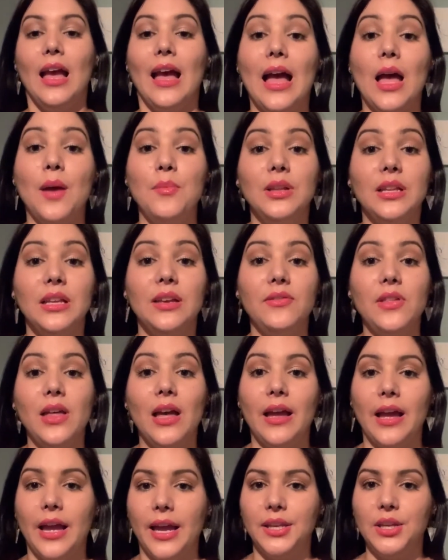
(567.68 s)
I believe
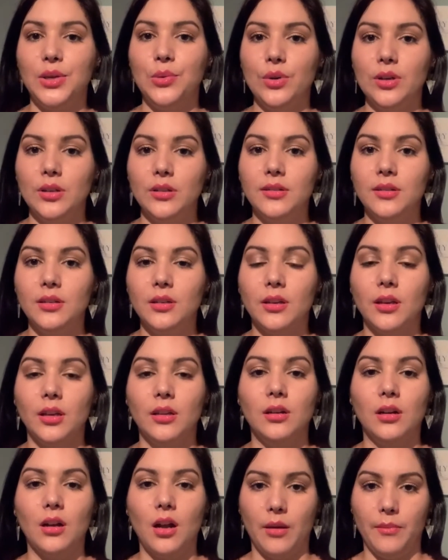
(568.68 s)
that anyone
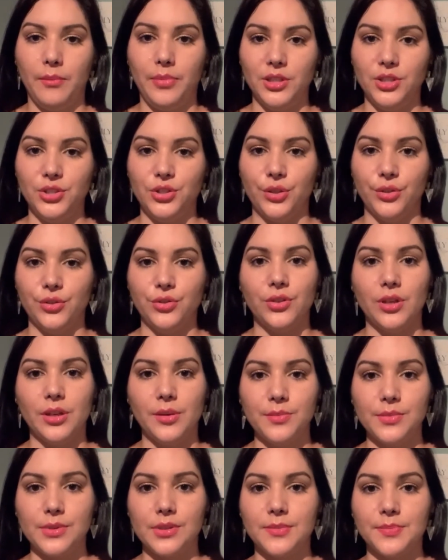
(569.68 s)
can accomplish their
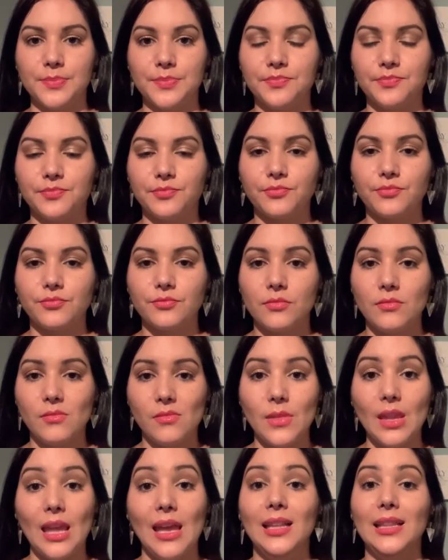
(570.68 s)
dreams,
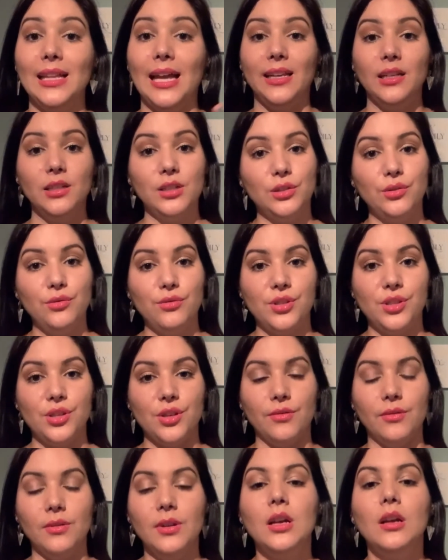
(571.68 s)
and that includes
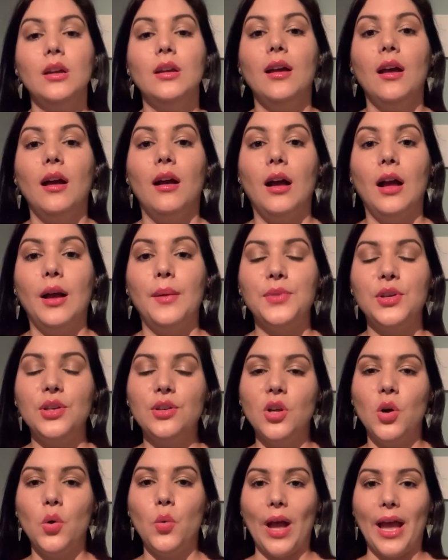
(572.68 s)
you. Um,
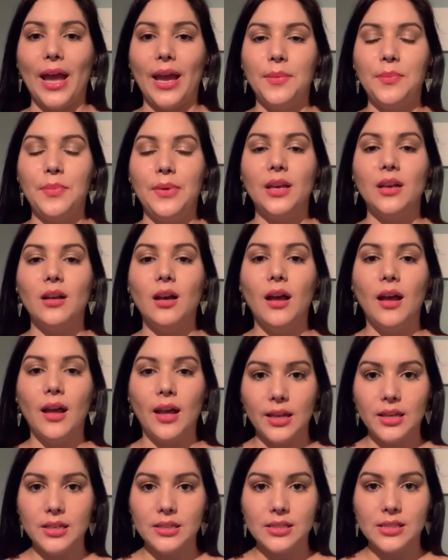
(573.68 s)
you know why?
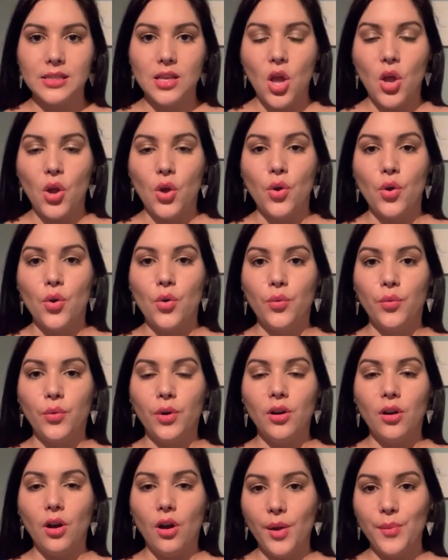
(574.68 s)
Because
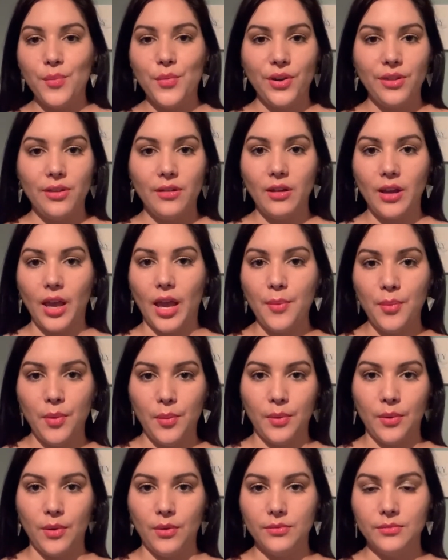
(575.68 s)
we're all more than
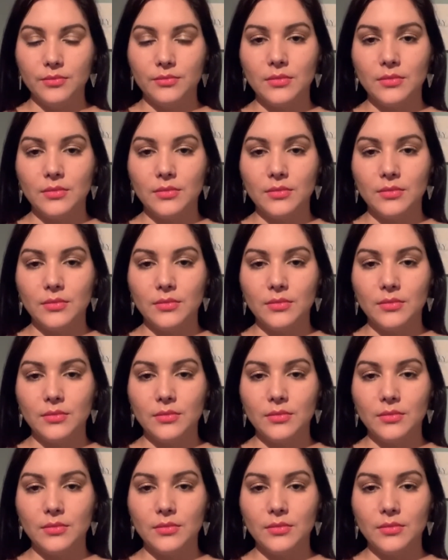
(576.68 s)
capable.